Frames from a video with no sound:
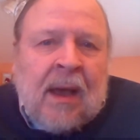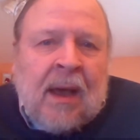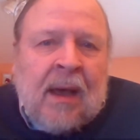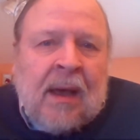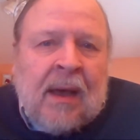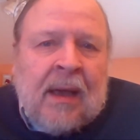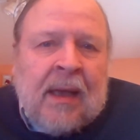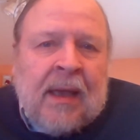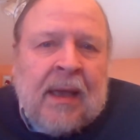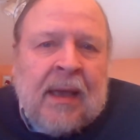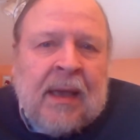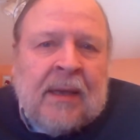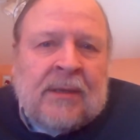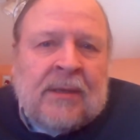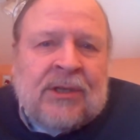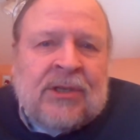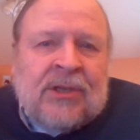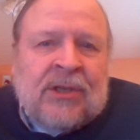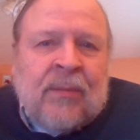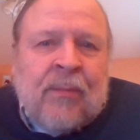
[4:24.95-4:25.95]
Uh, and
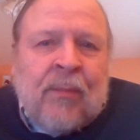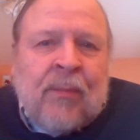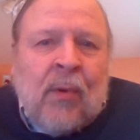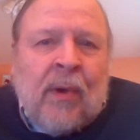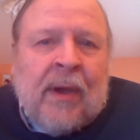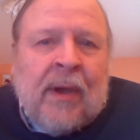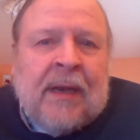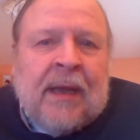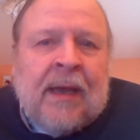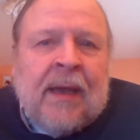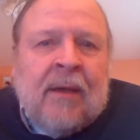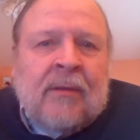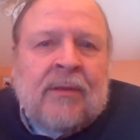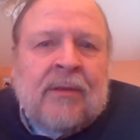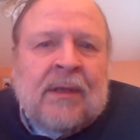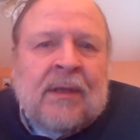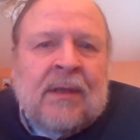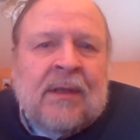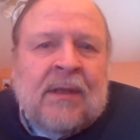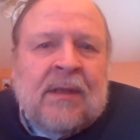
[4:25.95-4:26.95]
just to point out
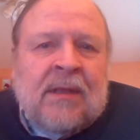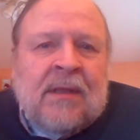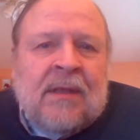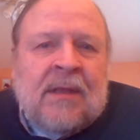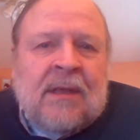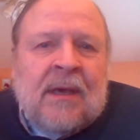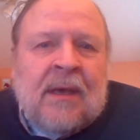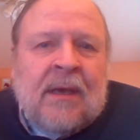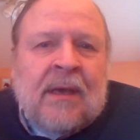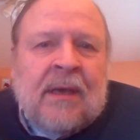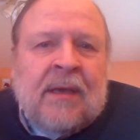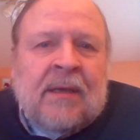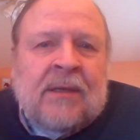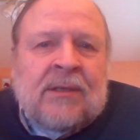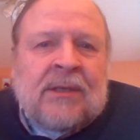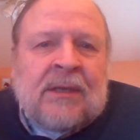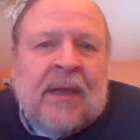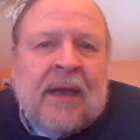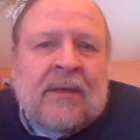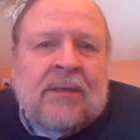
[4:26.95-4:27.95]
that the
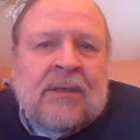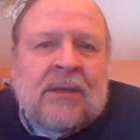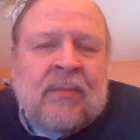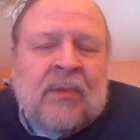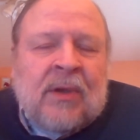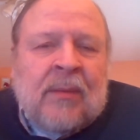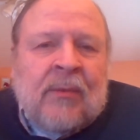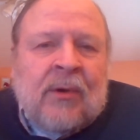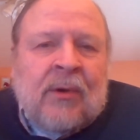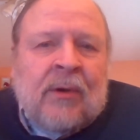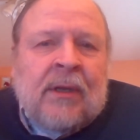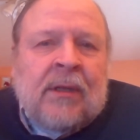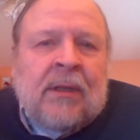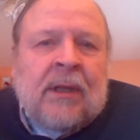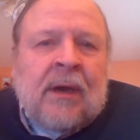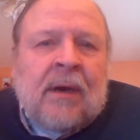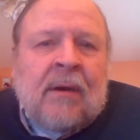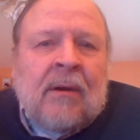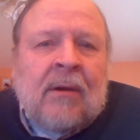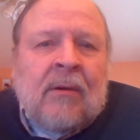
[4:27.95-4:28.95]
Ixazomib or
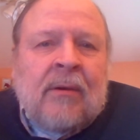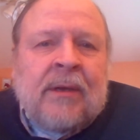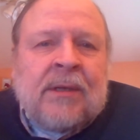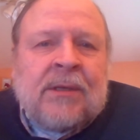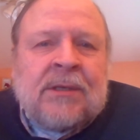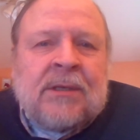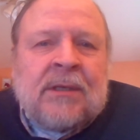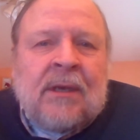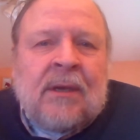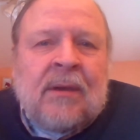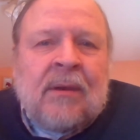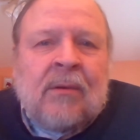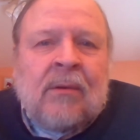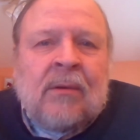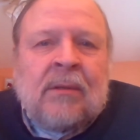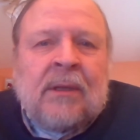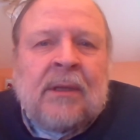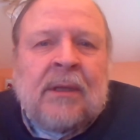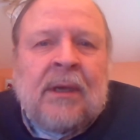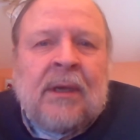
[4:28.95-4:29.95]
Ninlaro is the
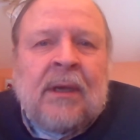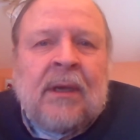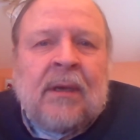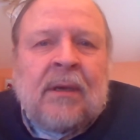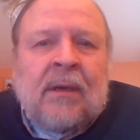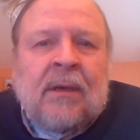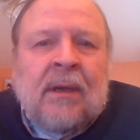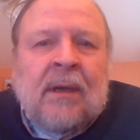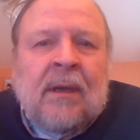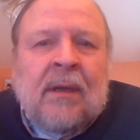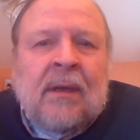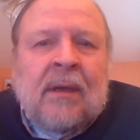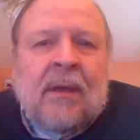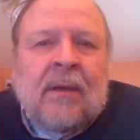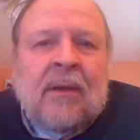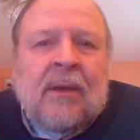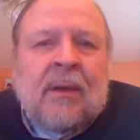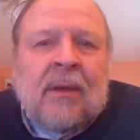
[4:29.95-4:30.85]
only uh,